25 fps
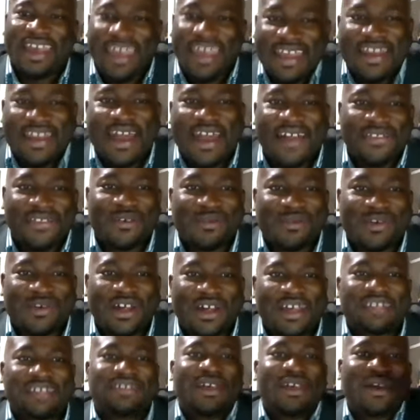In other
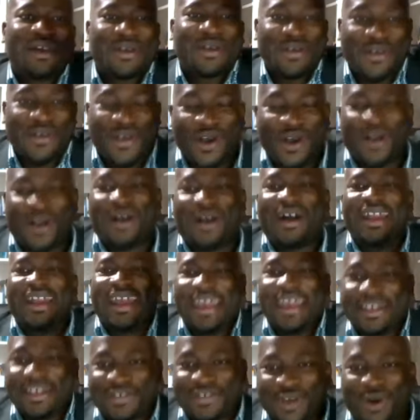words, God
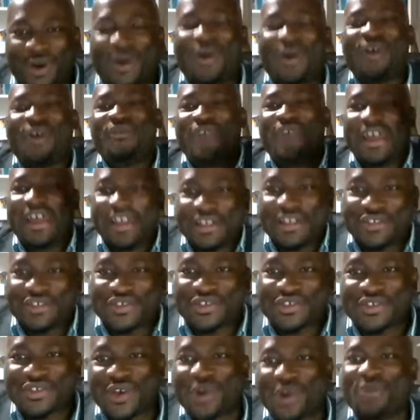is already
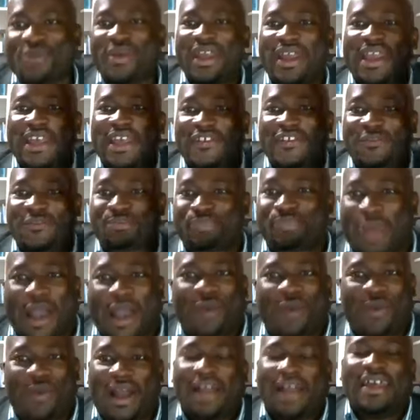showing his
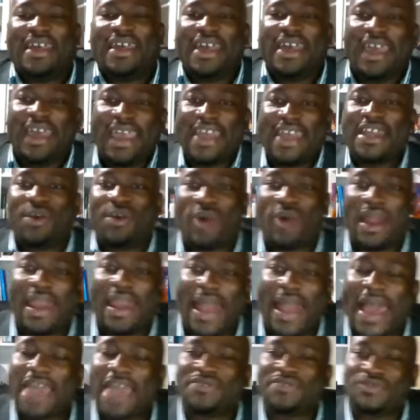power in our
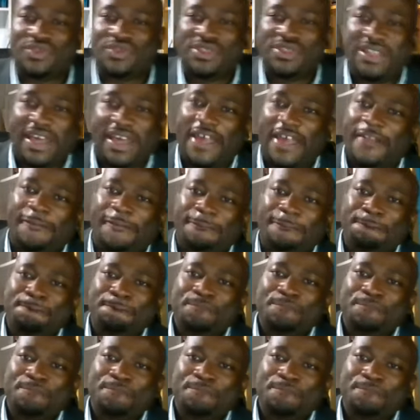lives today.